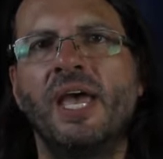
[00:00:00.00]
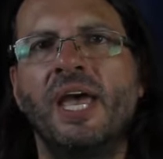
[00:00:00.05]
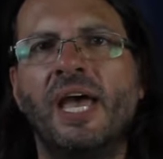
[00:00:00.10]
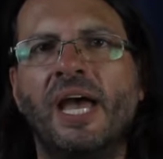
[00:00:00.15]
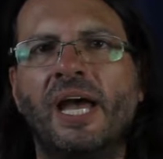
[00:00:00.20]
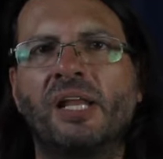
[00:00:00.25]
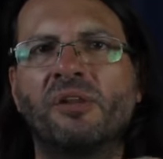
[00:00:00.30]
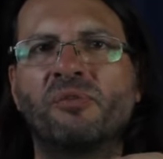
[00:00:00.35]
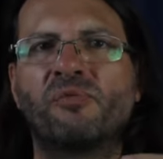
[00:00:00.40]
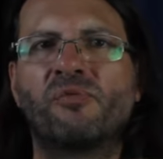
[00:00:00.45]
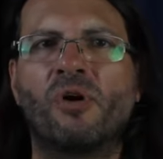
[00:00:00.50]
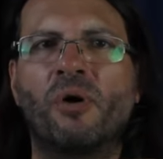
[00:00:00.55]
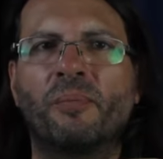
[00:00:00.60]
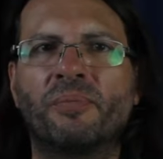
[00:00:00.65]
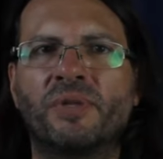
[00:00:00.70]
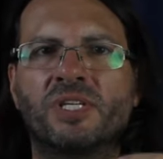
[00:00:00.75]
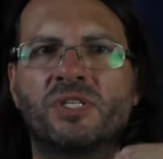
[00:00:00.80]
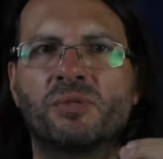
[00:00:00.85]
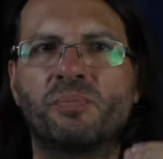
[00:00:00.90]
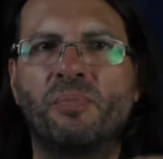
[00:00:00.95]
And from
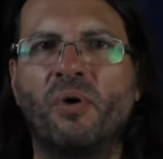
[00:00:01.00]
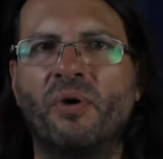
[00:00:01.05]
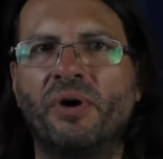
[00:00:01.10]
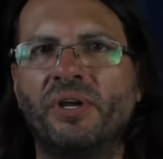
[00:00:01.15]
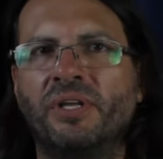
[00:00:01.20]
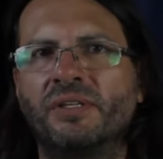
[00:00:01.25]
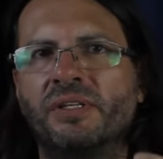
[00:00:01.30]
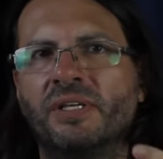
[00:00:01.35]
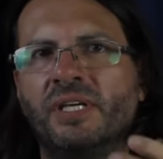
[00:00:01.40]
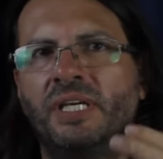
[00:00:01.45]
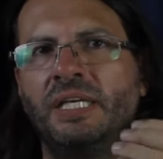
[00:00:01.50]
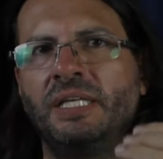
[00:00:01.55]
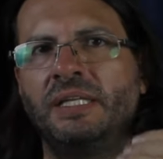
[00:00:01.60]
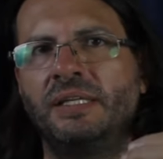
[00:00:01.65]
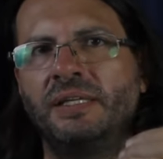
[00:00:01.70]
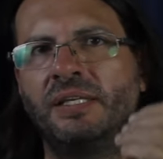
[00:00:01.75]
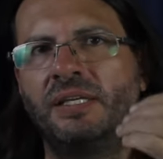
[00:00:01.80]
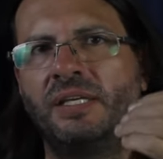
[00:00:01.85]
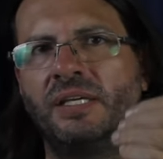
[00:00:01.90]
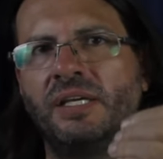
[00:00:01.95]
this point,
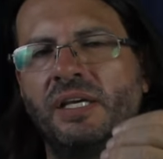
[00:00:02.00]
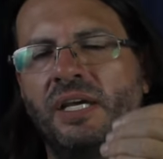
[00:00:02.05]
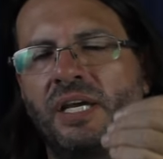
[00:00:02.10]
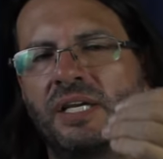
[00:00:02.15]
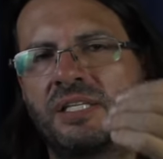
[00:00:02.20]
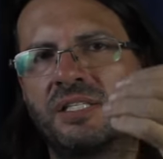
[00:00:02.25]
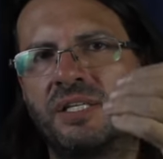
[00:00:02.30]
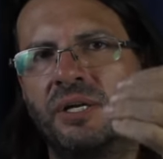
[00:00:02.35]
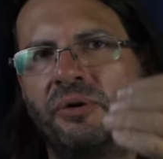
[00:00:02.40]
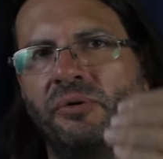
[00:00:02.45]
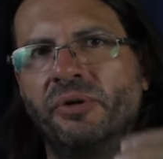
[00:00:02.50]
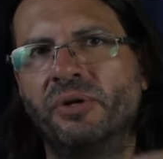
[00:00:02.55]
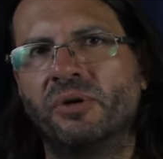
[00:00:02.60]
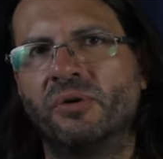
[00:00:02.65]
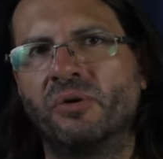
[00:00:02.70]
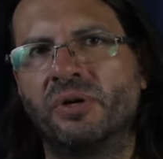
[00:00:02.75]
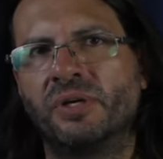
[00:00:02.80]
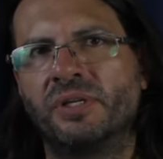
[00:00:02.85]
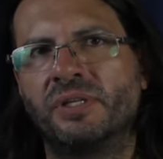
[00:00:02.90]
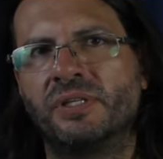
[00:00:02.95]
in the
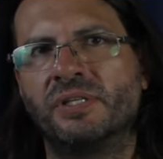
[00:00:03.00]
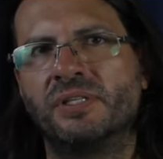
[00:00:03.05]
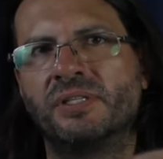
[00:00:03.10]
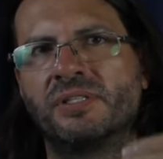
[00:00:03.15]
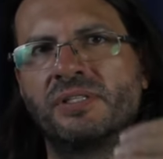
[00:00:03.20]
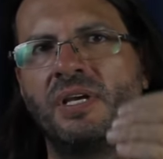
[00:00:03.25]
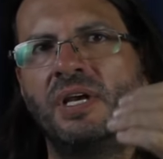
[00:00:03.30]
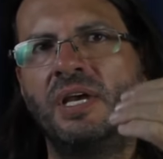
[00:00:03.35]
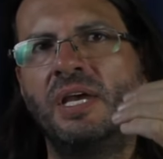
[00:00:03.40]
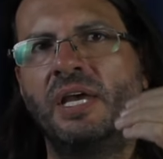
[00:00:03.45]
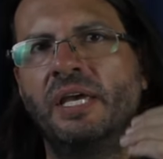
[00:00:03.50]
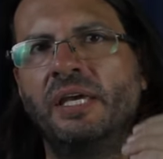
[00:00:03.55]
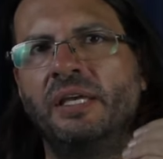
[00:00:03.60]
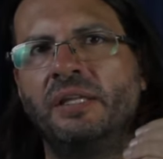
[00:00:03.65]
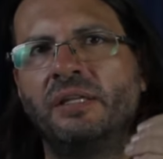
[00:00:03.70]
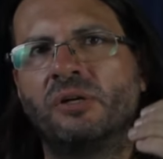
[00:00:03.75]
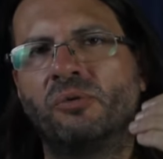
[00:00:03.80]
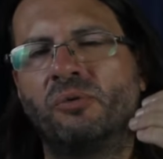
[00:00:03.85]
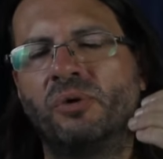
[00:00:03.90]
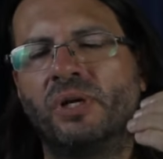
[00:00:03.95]
exteriorities,
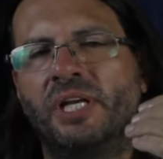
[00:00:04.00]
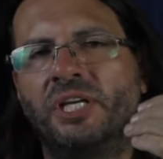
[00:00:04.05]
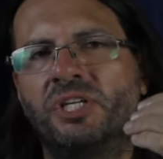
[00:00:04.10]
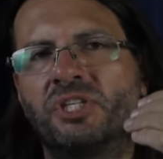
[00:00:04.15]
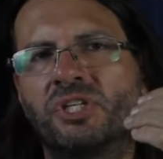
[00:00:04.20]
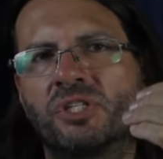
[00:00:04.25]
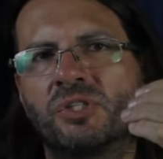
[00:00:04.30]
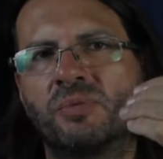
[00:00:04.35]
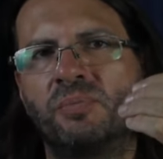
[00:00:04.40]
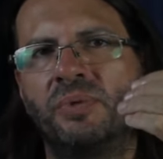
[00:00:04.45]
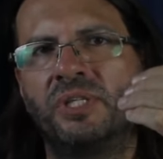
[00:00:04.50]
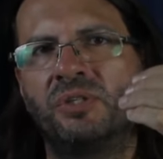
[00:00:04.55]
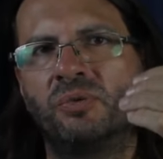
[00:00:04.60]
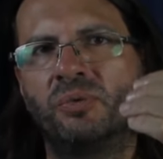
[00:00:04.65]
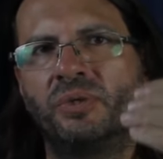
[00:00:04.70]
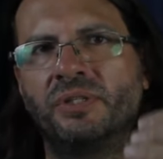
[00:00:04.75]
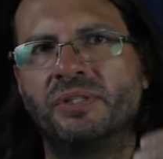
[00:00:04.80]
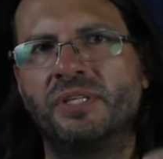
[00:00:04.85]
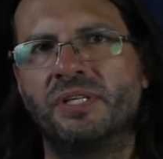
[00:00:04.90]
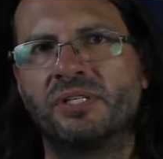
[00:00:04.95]
in the relations
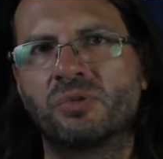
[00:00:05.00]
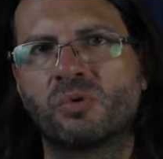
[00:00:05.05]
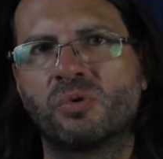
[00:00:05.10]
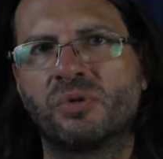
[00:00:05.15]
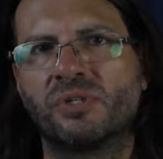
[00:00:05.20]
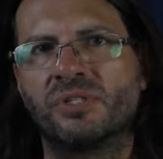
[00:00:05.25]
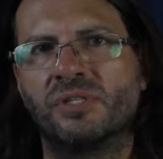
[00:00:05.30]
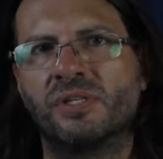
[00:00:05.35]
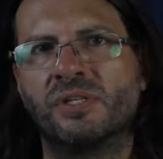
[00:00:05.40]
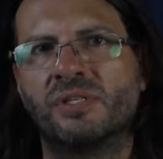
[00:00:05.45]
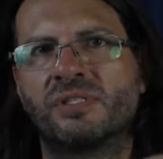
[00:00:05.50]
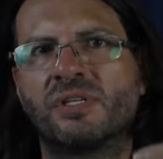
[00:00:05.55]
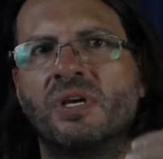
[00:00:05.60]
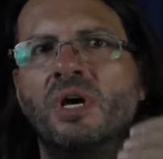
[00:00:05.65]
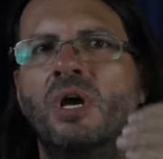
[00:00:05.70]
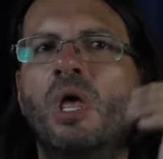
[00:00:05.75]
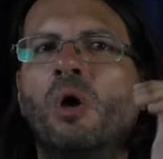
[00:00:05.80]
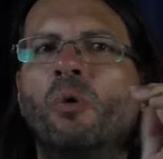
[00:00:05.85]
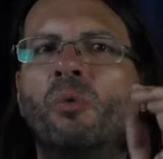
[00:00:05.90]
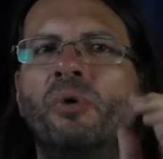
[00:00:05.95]
between discourses,
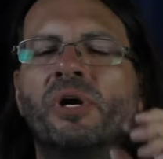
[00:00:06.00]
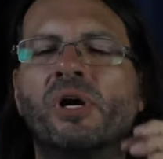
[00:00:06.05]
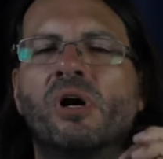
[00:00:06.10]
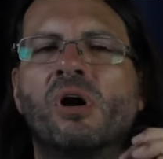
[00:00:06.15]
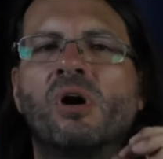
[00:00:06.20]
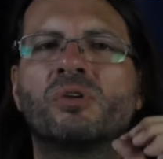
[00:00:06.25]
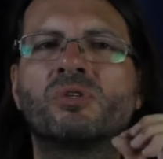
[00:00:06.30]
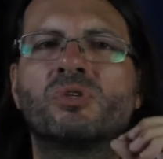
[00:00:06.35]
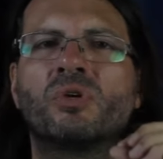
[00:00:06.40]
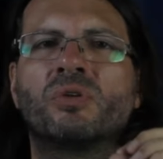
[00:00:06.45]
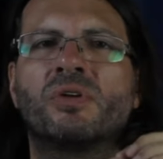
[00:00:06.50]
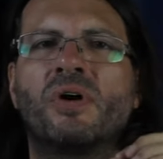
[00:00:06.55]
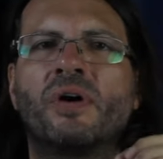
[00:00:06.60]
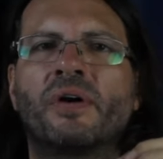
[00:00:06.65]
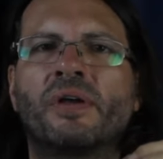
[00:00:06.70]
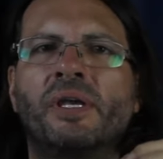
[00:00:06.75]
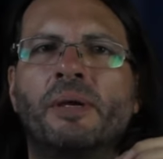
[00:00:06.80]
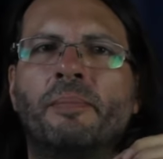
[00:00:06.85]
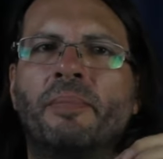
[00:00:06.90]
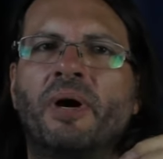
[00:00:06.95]
we are also
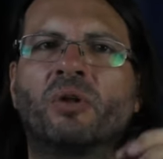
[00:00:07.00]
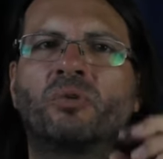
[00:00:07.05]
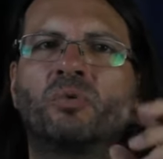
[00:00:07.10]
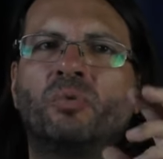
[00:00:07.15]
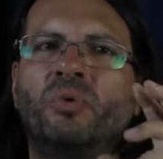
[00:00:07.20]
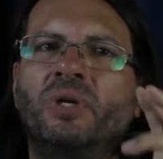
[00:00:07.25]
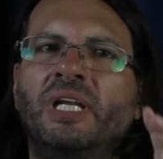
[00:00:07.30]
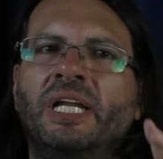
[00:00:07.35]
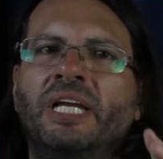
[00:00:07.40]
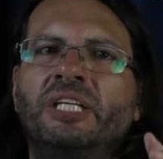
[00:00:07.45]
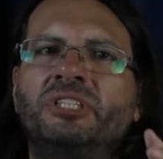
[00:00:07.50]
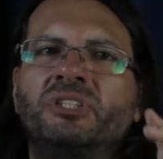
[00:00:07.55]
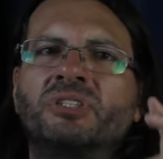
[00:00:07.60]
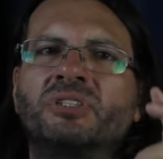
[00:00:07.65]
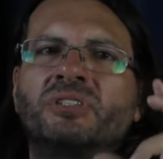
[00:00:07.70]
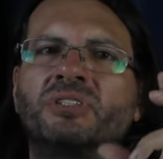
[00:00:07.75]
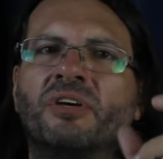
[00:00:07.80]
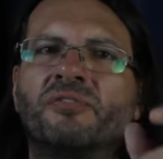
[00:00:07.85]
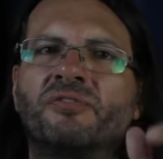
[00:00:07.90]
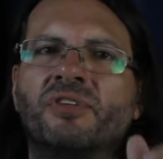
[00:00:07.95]
talking about
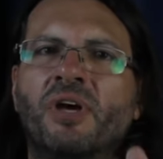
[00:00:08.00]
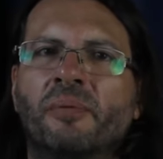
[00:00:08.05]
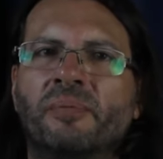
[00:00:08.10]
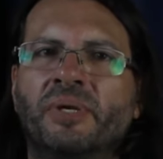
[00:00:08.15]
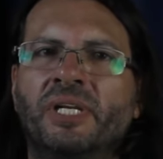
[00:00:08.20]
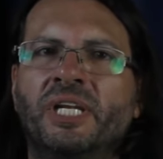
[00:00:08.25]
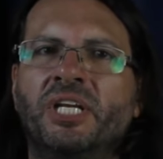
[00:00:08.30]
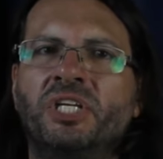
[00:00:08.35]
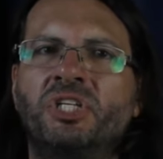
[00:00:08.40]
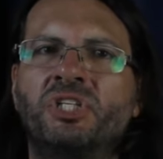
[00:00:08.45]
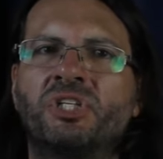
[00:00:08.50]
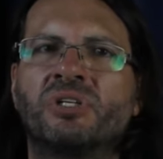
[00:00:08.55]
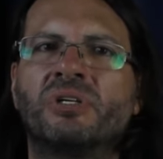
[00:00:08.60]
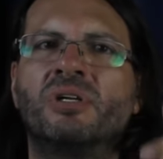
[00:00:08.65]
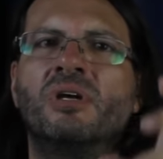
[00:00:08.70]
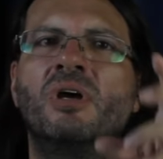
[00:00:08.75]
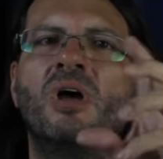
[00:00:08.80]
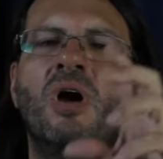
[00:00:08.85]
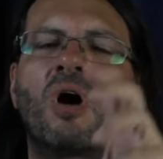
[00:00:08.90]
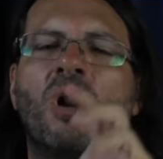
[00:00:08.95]
relations of domination
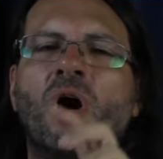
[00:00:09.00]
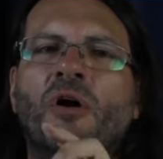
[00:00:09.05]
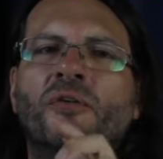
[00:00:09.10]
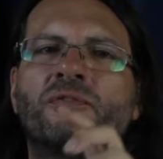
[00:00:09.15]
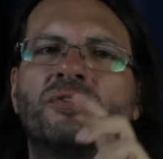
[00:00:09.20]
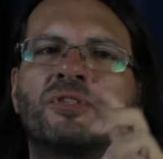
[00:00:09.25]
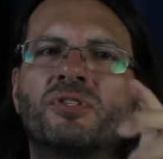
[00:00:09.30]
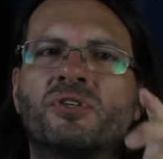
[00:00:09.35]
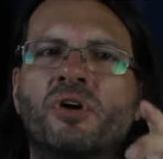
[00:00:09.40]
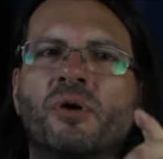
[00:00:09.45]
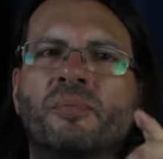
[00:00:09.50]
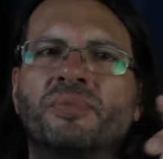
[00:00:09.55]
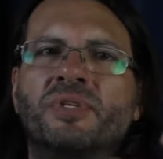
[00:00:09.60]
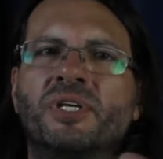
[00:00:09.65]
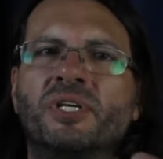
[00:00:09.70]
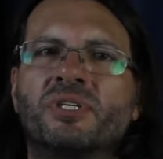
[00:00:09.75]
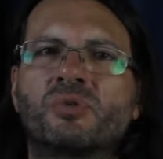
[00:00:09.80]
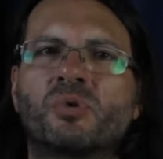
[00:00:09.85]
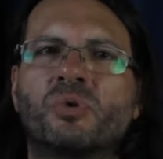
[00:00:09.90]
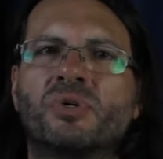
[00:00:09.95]
of some
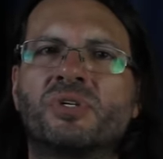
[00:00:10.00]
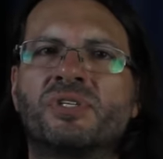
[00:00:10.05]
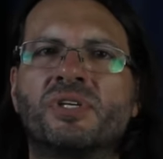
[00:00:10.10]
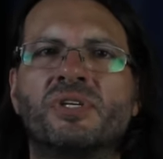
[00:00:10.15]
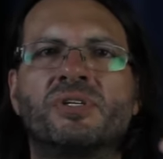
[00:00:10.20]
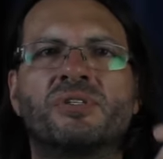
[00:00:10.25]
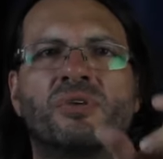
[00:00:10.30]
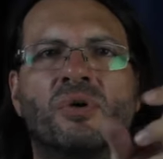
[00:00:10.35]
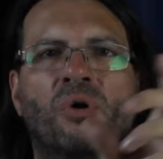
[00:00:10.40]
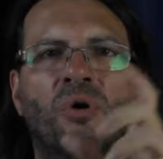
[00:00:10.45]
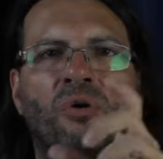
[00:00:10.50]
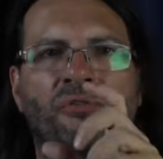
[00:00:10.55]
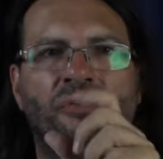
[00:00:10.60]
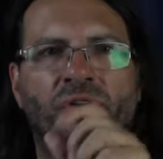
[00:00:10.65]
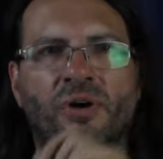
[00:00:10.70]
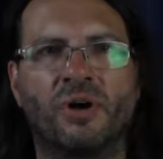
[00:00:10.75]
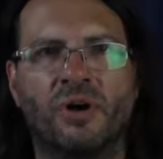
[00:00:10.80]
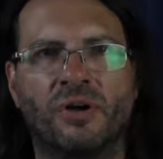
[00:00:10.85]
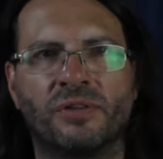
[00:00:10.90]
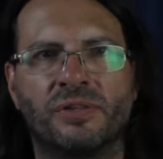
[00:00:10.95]
discourses
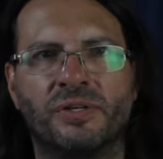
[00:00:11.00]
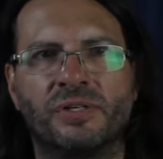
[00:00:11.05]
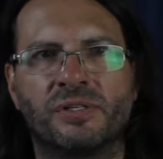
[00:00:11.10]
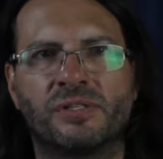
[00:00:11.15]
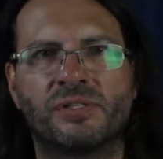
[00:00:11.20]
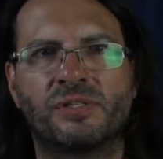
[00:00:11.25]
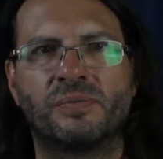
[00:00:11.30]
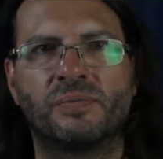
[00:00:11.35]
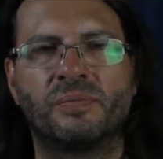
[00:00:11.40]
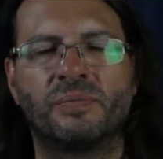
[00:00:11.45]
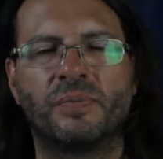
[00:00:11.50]
over others.